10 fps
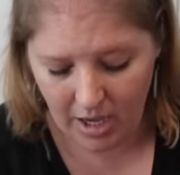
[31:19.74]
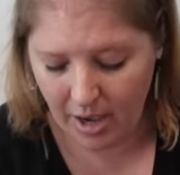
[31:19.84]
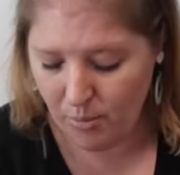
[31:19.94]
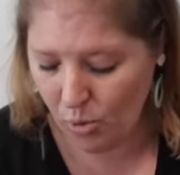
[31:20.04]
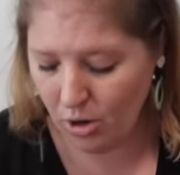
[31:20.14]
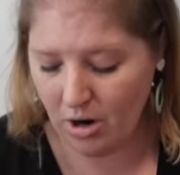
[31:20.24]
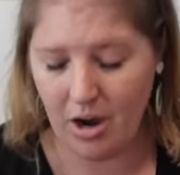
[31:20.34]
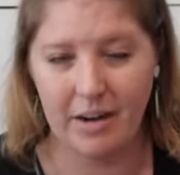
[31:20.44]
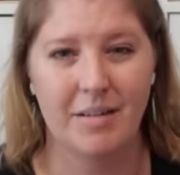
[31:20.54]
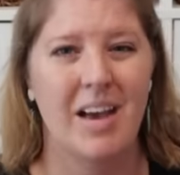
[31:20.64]
um, or
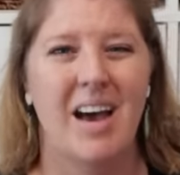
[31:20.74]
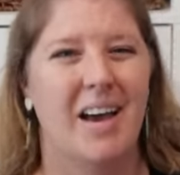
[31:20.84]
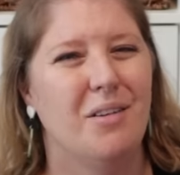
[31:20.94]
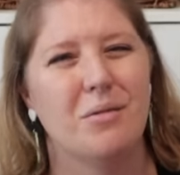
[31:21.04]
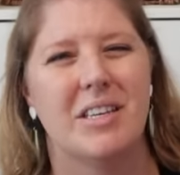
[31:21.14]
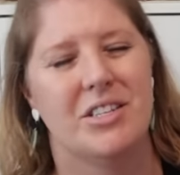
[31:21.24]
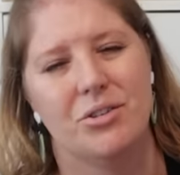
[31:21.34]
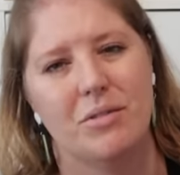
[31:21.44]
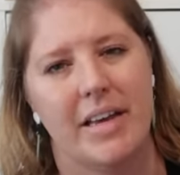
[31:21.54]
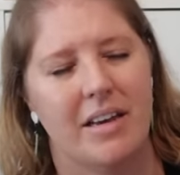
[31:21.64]
on. I don't really
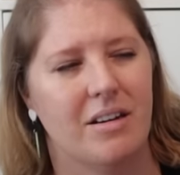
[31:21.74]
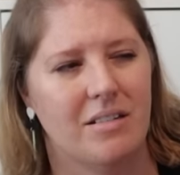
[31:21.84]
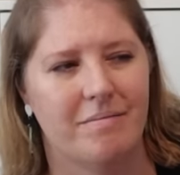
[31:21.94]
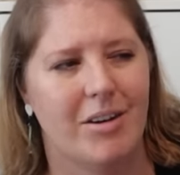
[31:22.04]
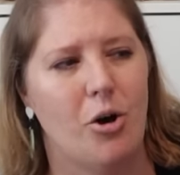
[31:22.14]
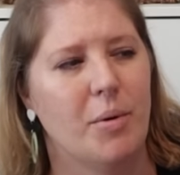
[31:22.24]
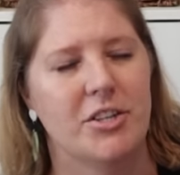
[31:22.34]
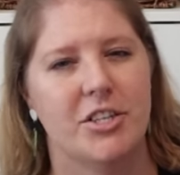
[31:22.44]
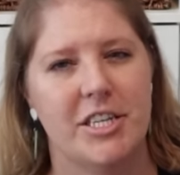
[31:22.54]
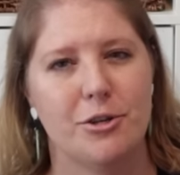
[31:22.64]
do like a whole
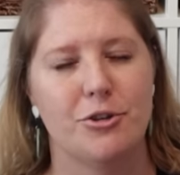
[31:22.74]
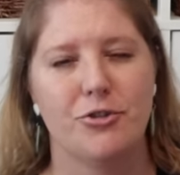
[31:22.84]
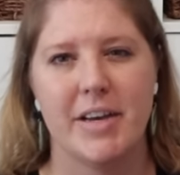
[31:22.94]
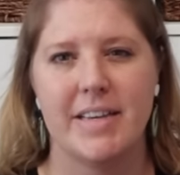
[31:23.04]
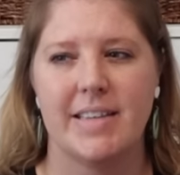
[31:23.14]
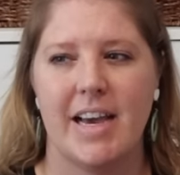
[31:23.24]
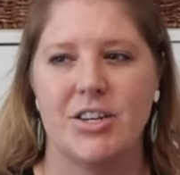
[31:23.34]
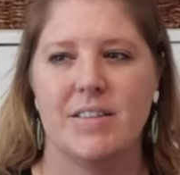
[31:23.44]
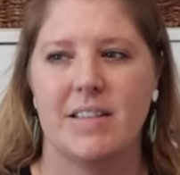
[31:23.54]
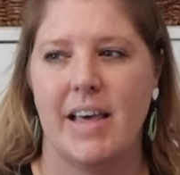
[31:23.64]
bunch of tiered trays. I
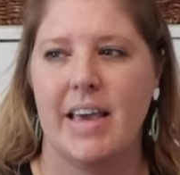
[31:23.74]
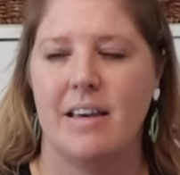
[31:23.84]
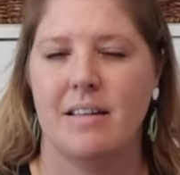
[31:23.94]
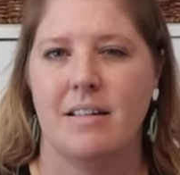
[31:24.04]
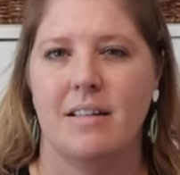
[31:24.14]
just like